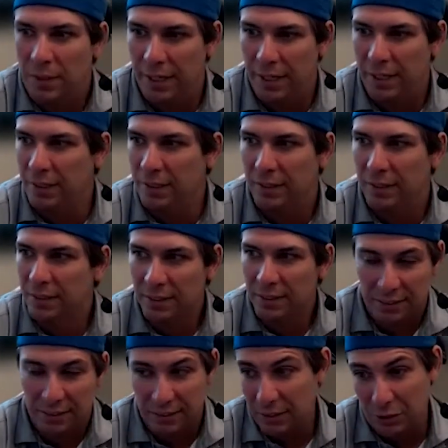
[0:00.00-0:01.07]
Hey,
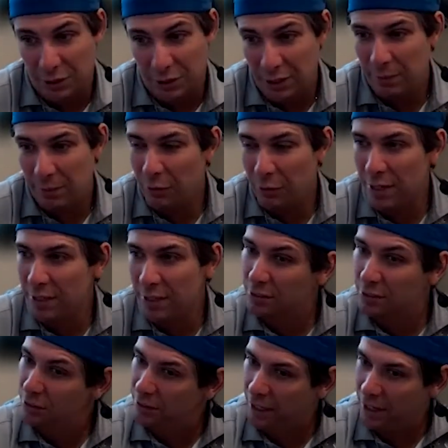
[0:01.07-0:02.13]
you're going to be at
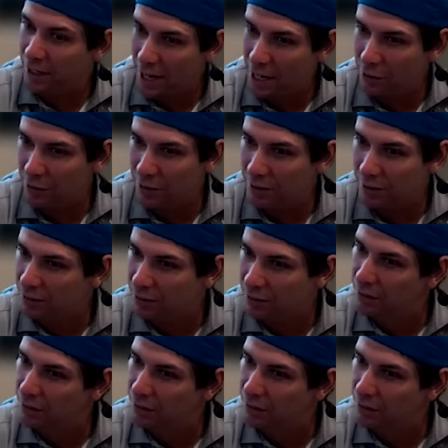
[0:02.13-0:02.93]
risk, just not at high risk.